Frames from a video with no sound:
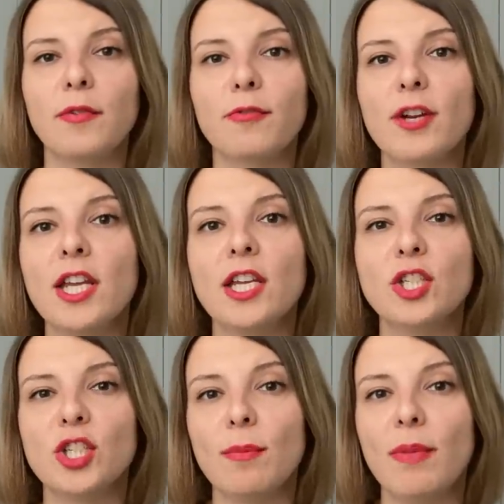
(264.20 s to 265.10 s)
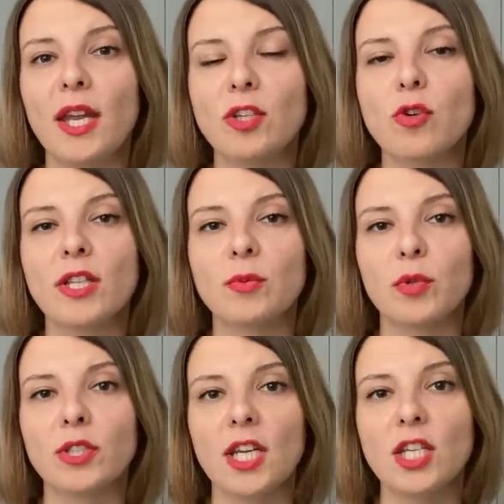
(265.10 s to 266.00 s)
free shipping,
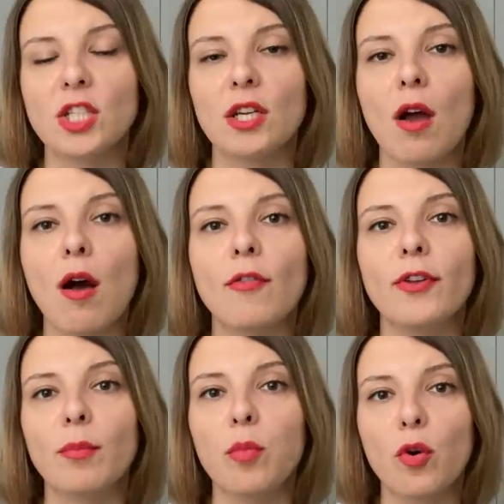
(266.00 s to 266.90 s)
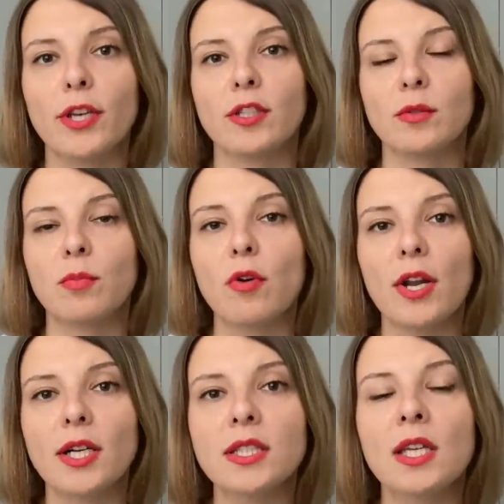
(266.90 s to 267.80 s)
transportation of important
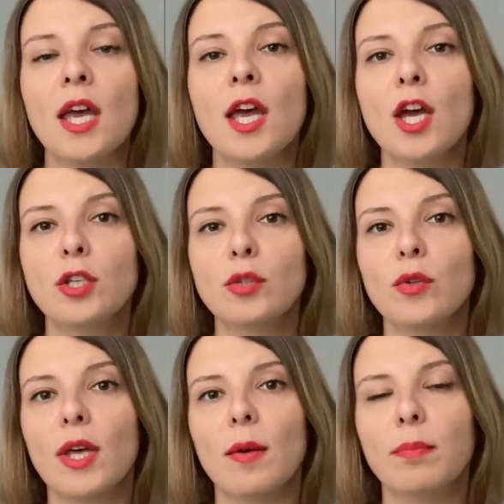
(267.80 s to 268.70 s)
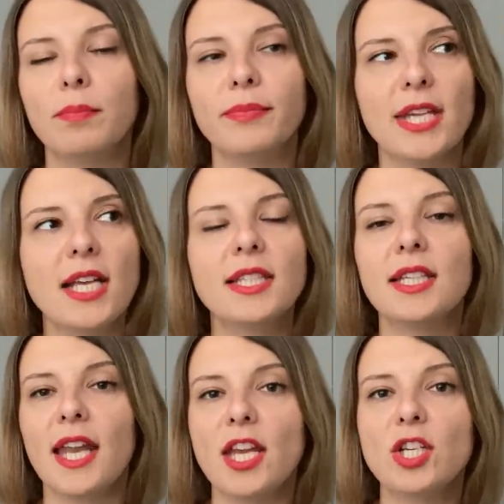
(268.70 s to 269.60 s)
products to the
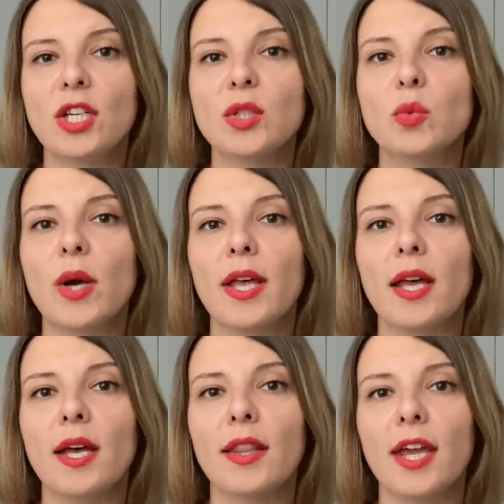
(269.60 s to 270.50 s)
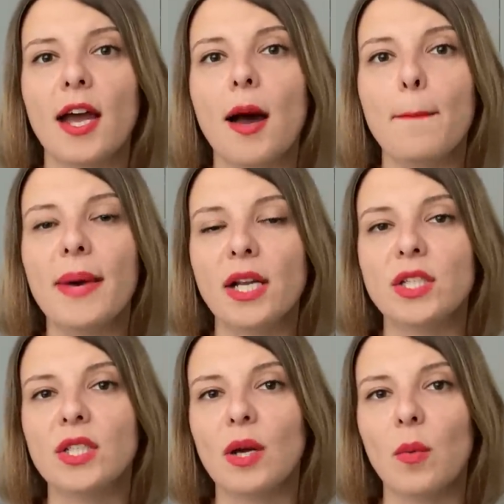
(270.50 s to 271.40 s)
destinations where they are
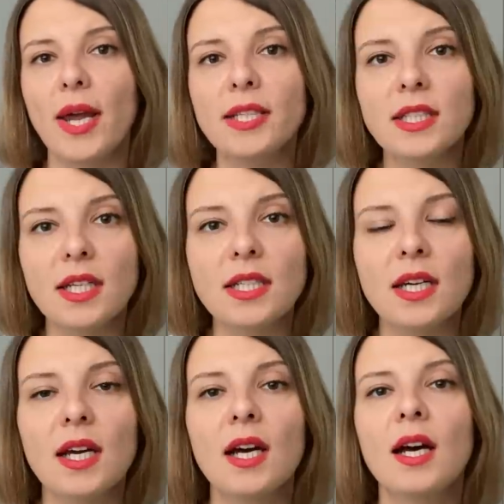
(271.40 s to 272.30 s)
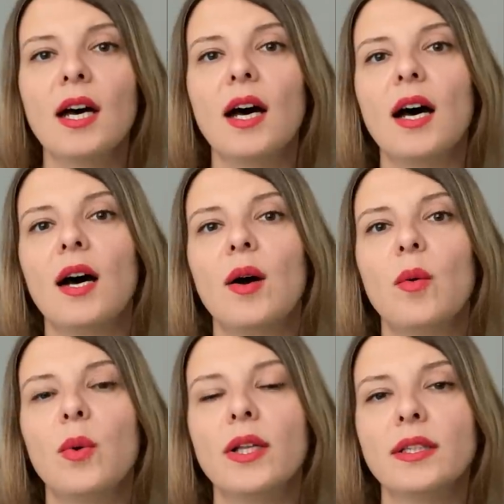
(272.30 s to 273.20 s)
much awaited
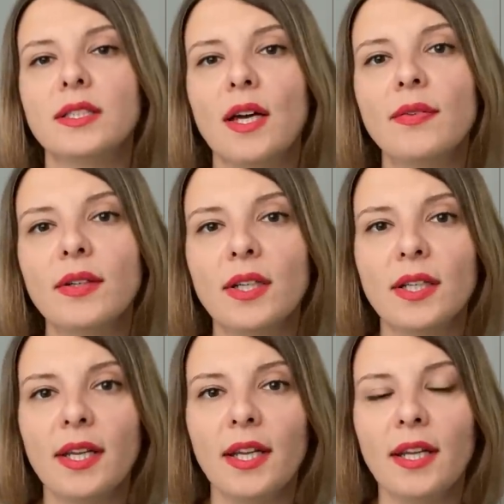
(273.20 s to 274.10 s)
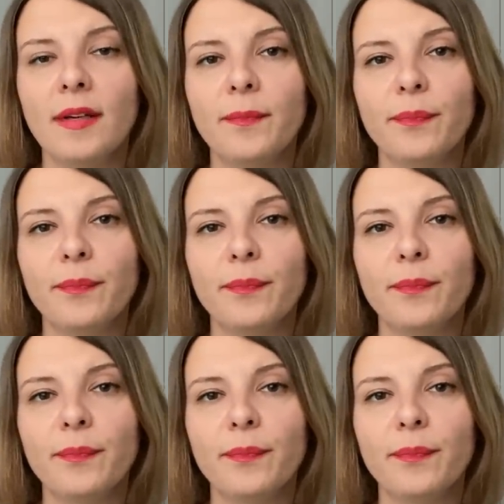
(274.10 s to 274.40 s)
will definitely